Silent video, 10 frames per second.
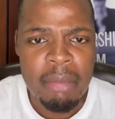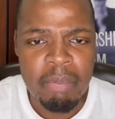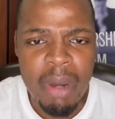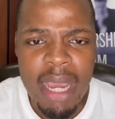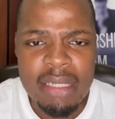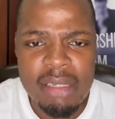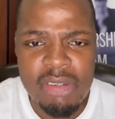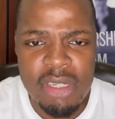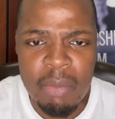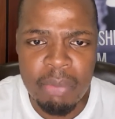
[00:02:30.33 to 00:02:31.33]
My answer is
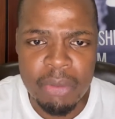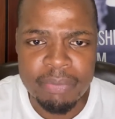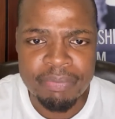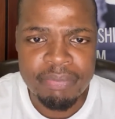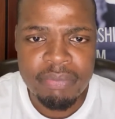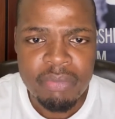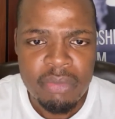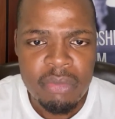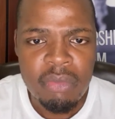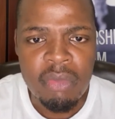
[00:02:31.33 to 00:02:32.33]
simple.
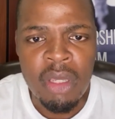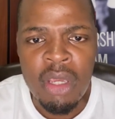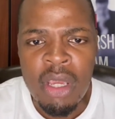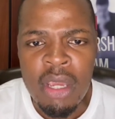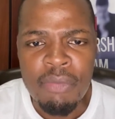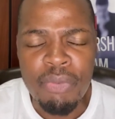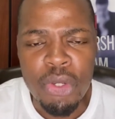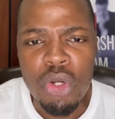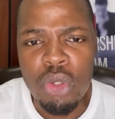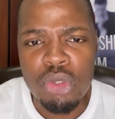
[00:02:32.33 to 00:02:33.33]
For
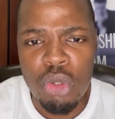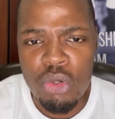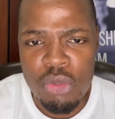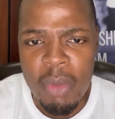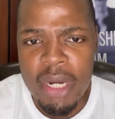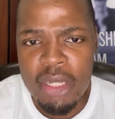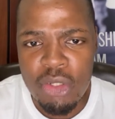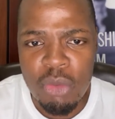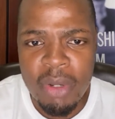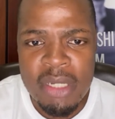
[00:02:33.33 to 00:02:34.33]
you not to lose money,
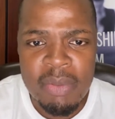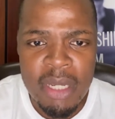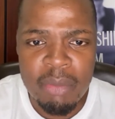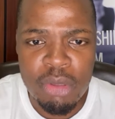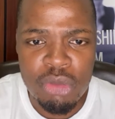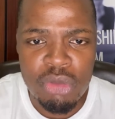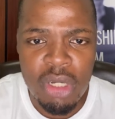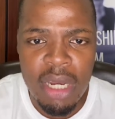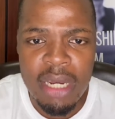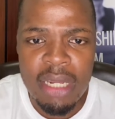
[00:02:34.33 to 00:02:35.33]
you must be able to
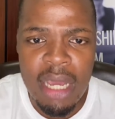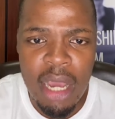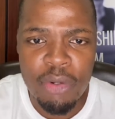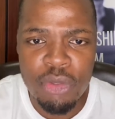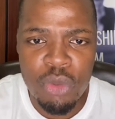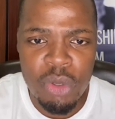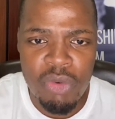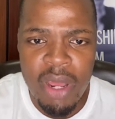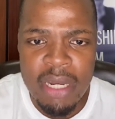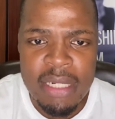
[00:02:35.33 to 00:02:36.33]
learn how to do it
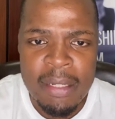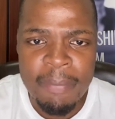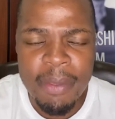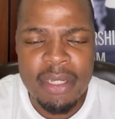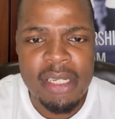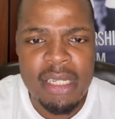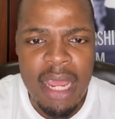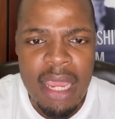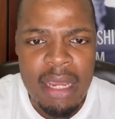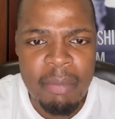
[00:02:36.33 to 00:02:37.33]
right. There's a
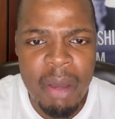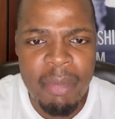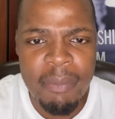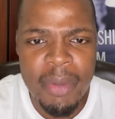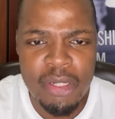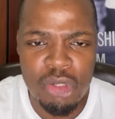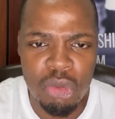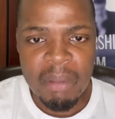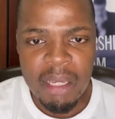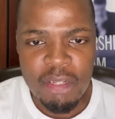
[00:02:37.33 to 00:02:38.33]
saying by my mentor,
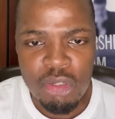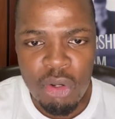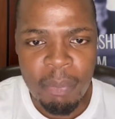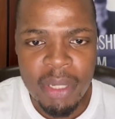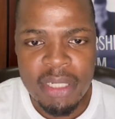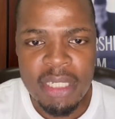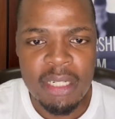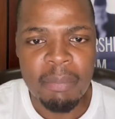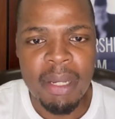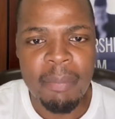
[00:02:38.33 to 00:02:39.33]
there is no bad
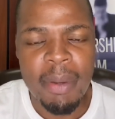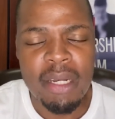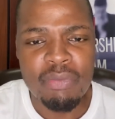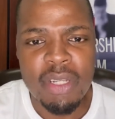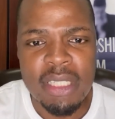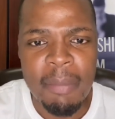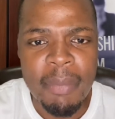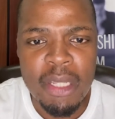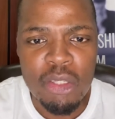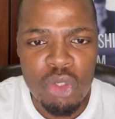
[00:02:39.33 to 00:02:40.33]
deal but a bad investor,
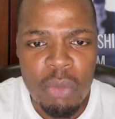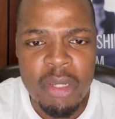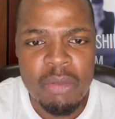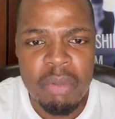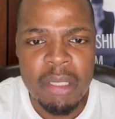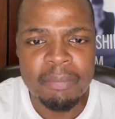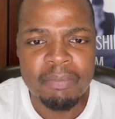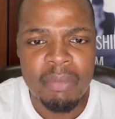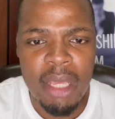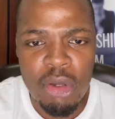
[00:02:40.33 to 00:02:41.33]
meaning you must be
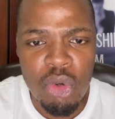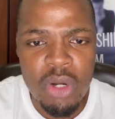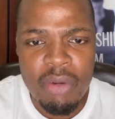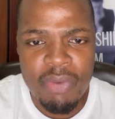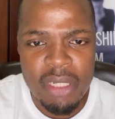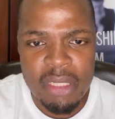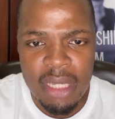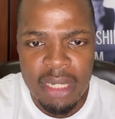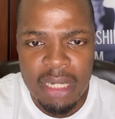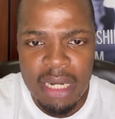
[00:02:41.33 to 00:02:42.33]
a good
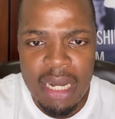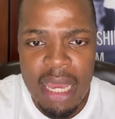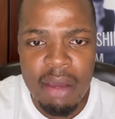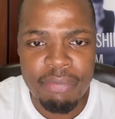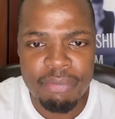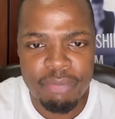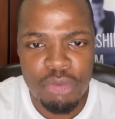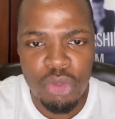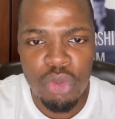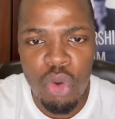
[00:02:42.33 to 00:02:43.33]
investor enough
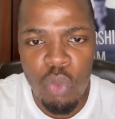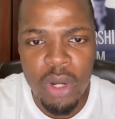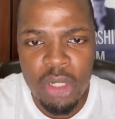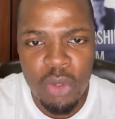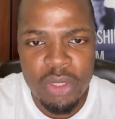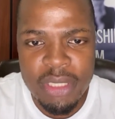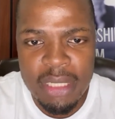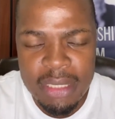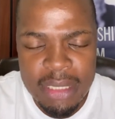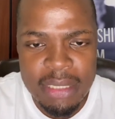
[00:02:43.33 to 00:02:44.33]
to know what a good
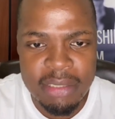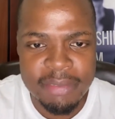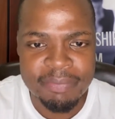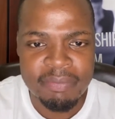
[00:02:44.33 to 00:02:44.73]
deal is.